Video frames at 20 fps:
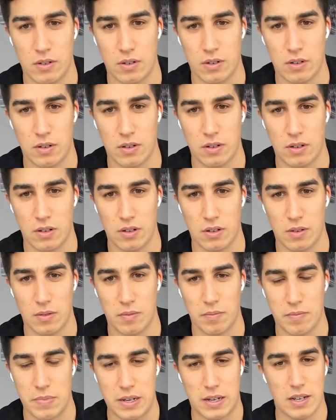Right.
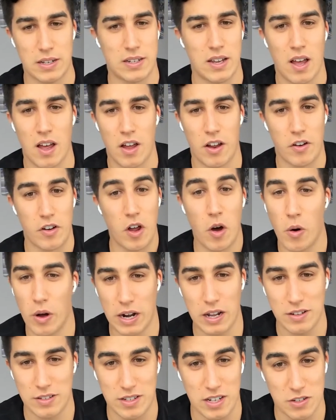Because no one
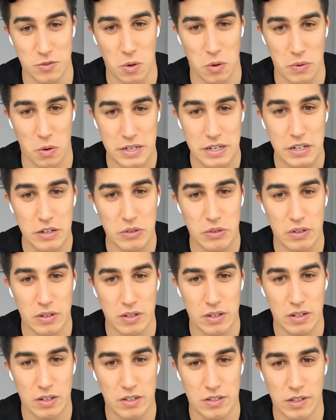else does what we do.
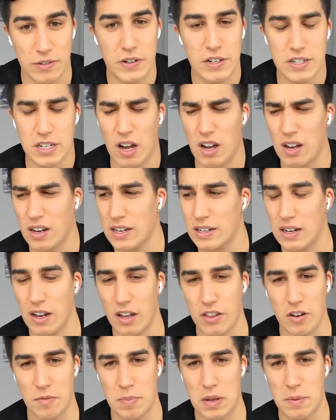So if you're talking to
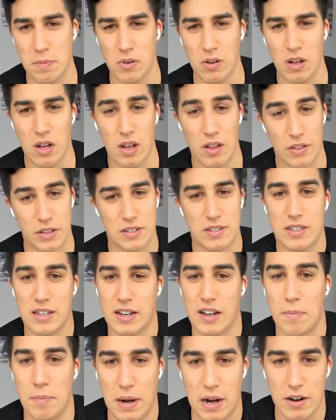other people, this is the
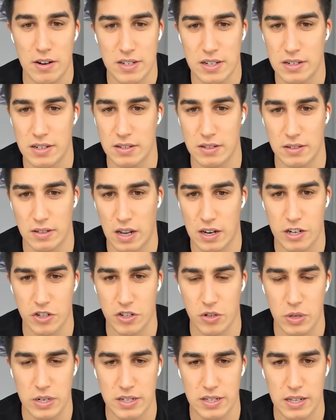comparison, not a
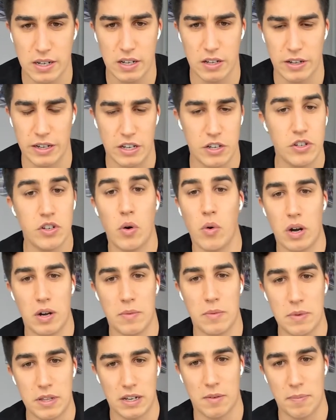choice thing. Like, you don't want to
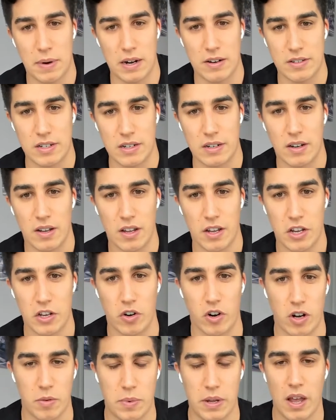be the comparison. You don't
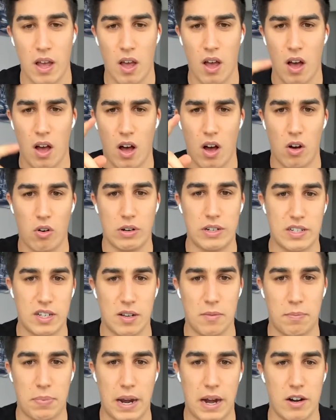want to be, oh, let's
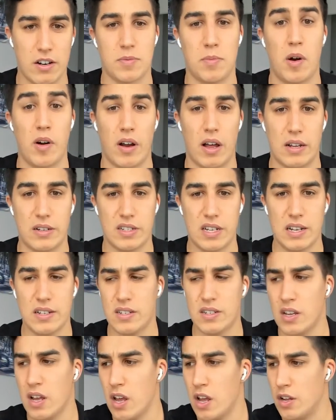compare Smart
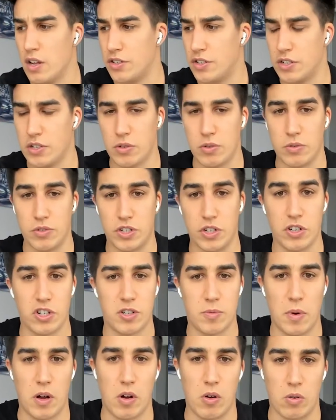Nonsense to Joe
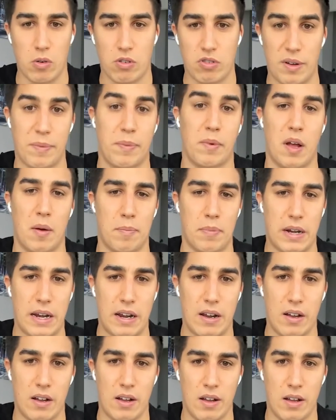Schmo Clip Company.
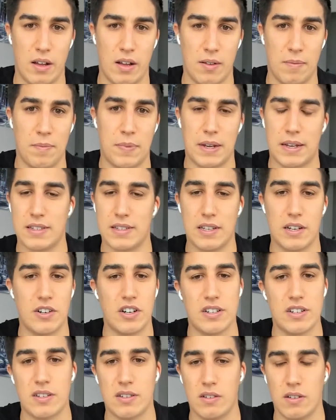Because they're
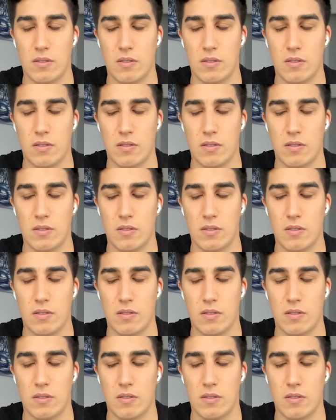just,